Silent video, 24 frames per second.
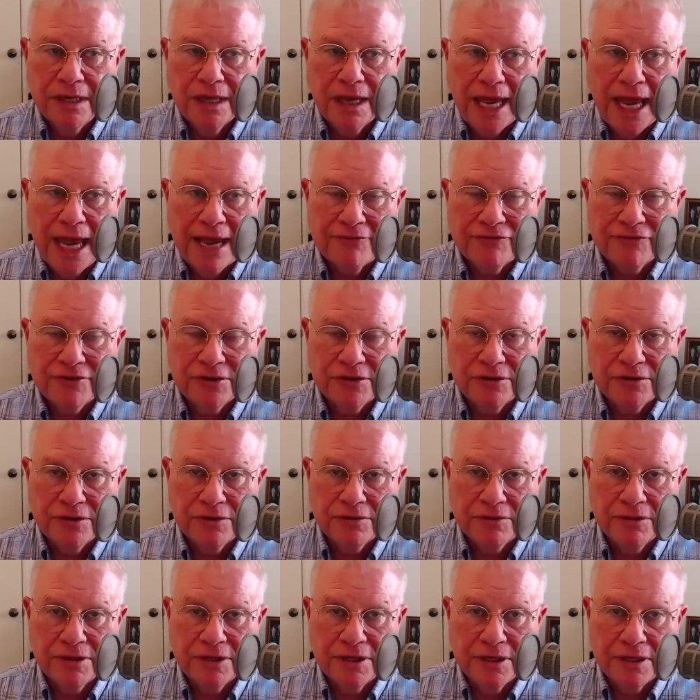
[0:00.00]

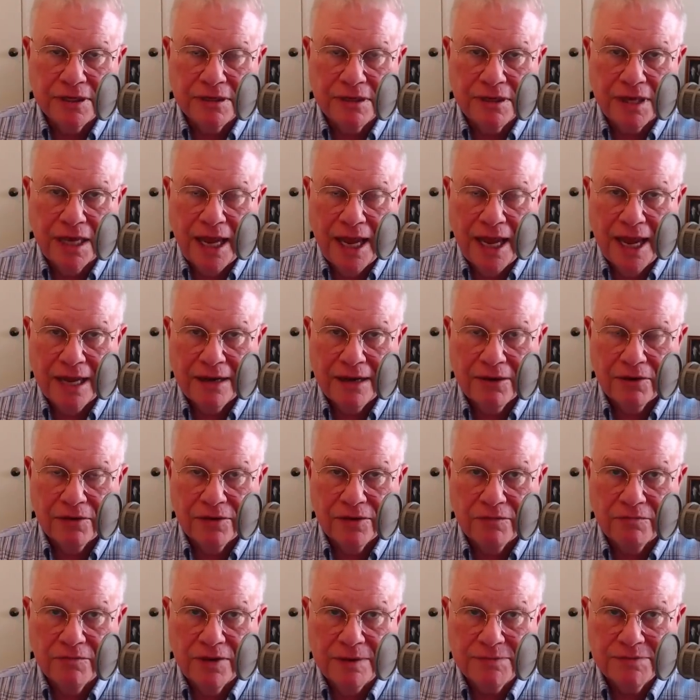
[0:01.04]
after the hack on
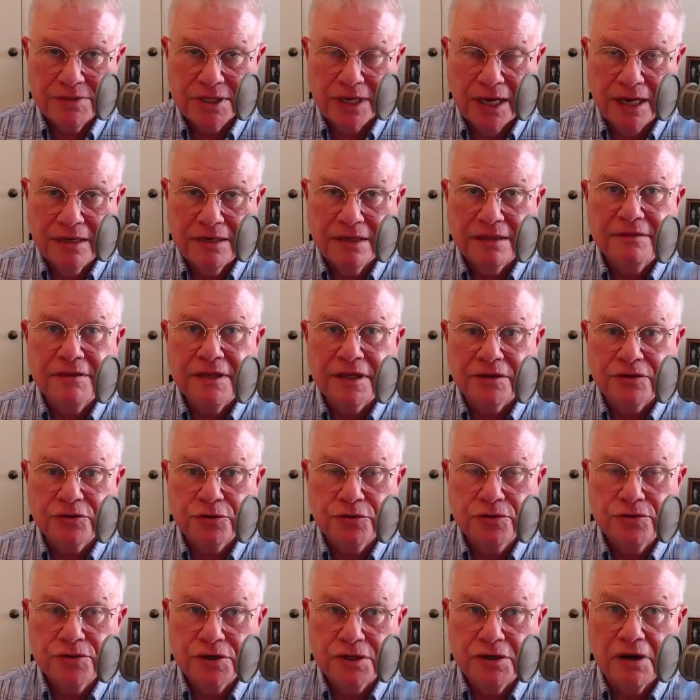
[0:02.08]
the website and the
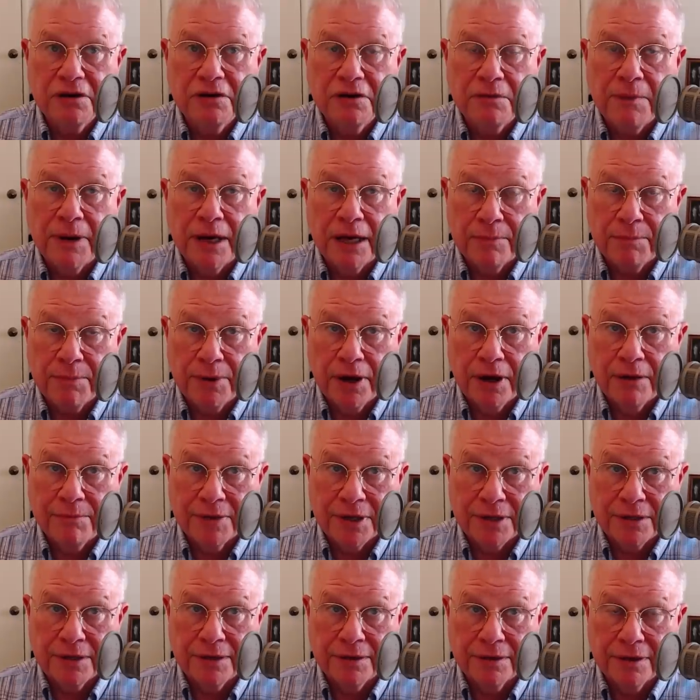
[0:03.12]
intrusion into my
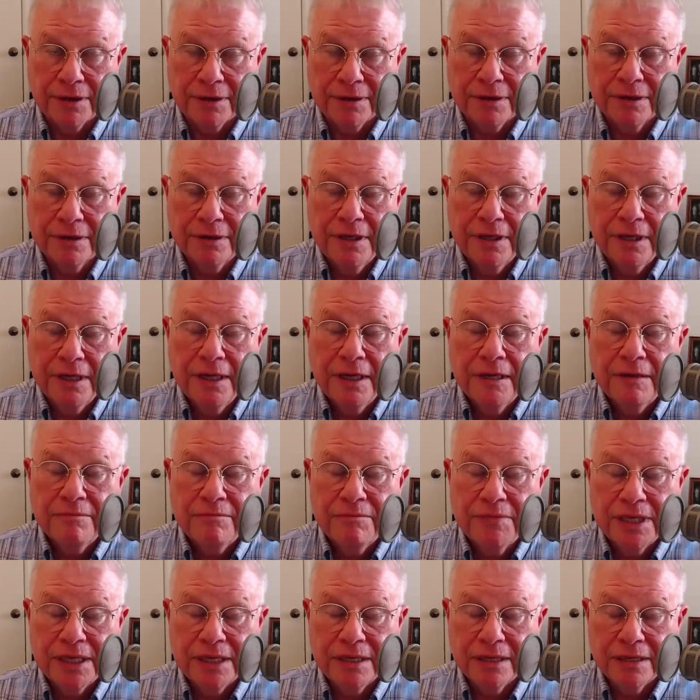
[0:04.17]
apartment occurred,
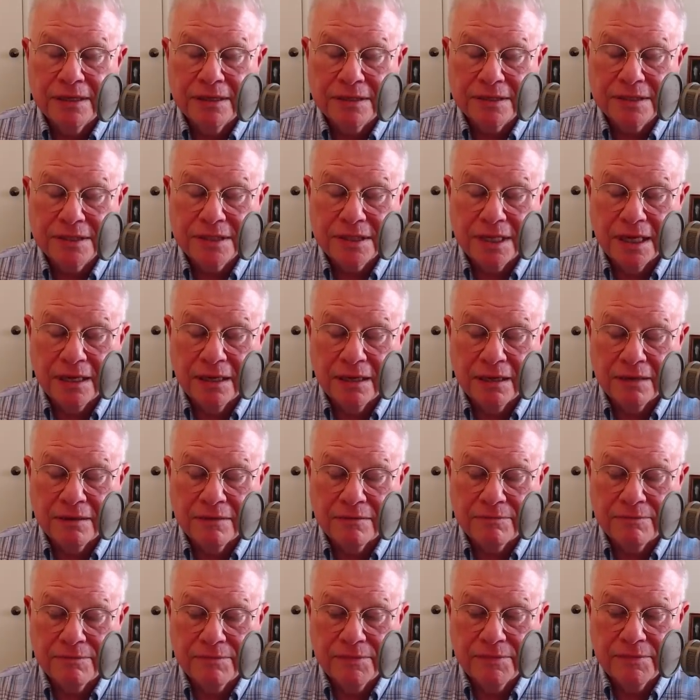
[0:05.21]
because
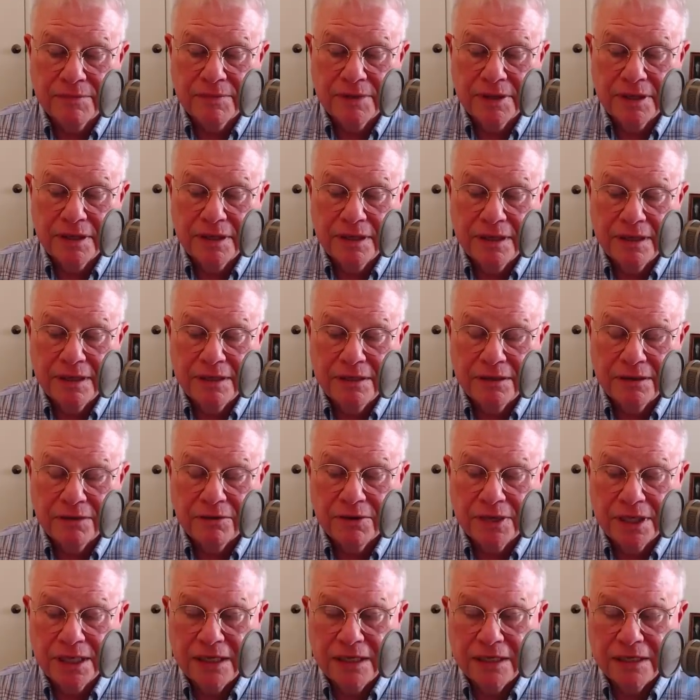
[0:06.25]
uh you
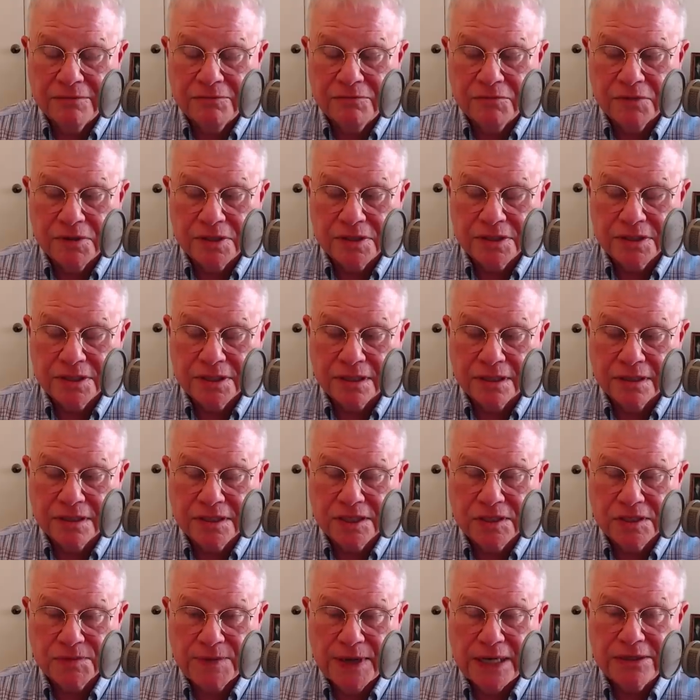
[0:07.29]
know, he was a
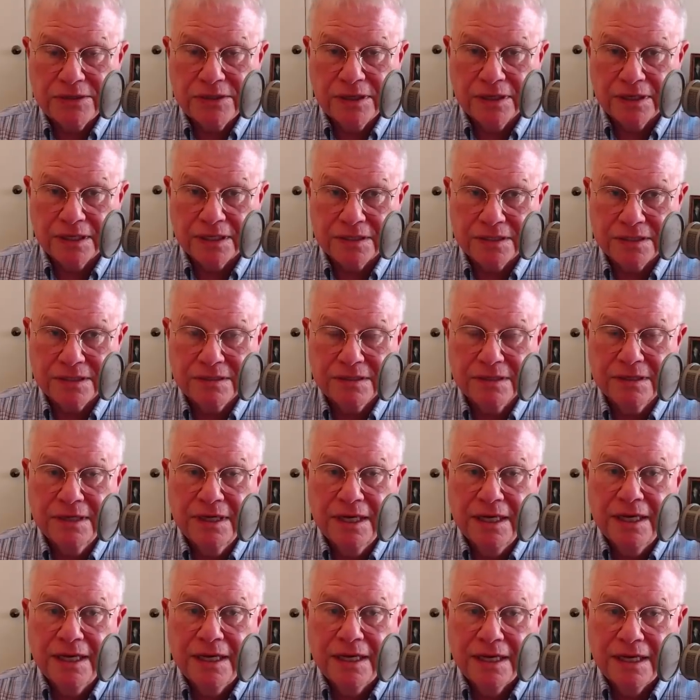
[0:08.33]
specialist
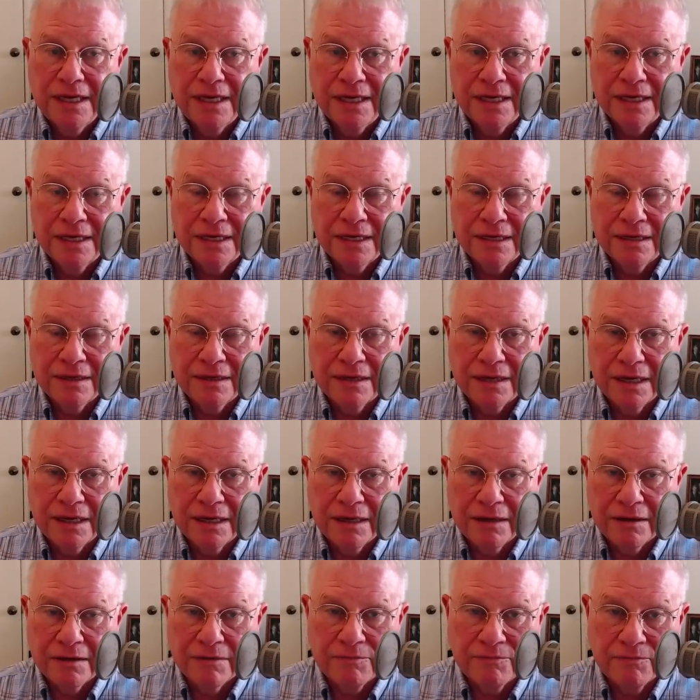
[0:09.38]
in
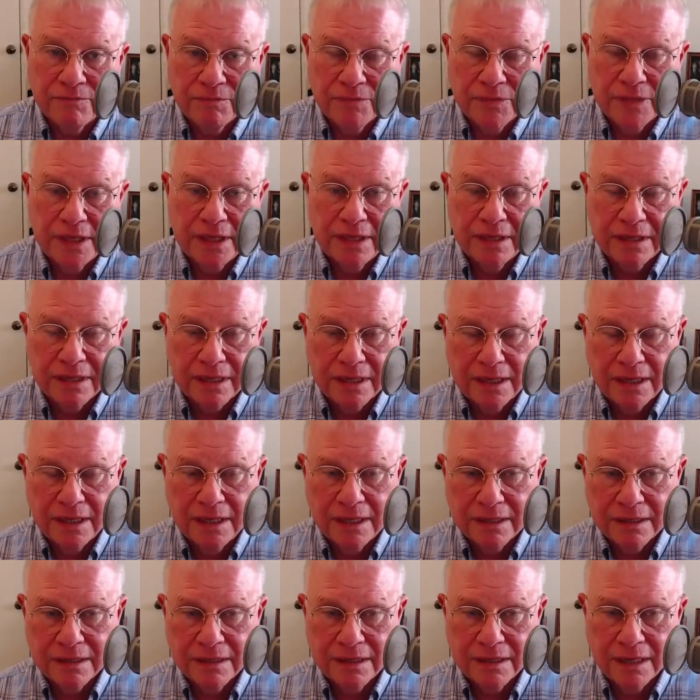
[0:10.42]
uh, in
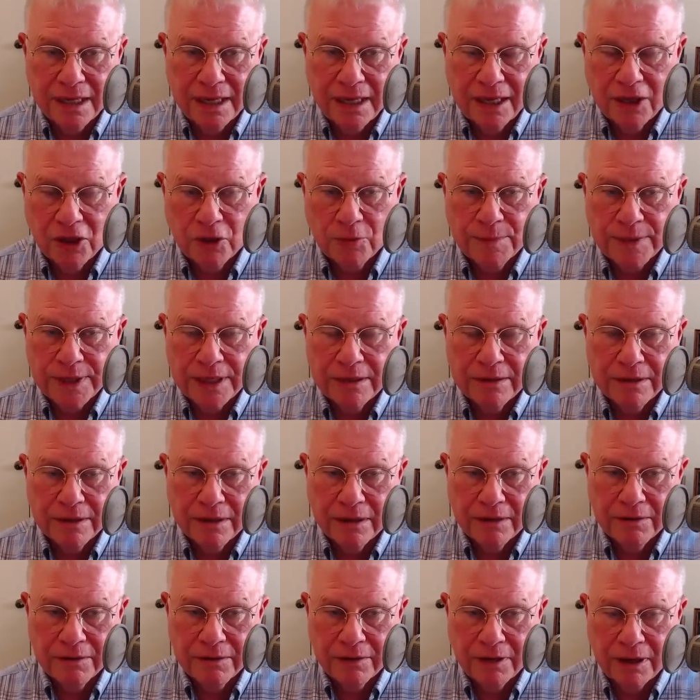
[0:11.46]
in helping
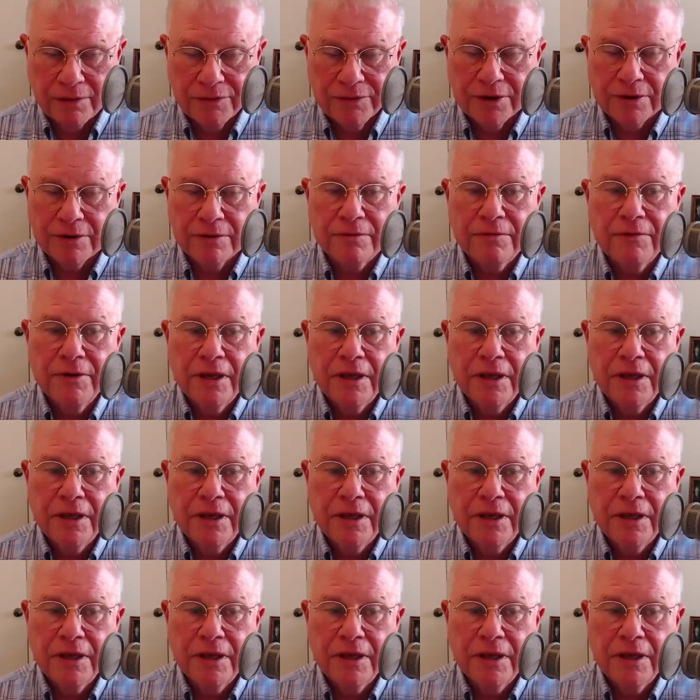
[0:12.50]
other